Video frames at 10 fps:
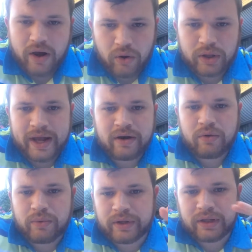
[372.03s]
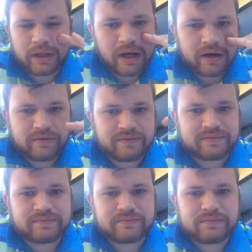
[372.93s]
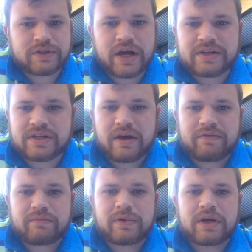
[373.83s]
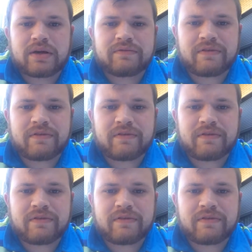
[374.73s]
Orlando really kind of changed that for me.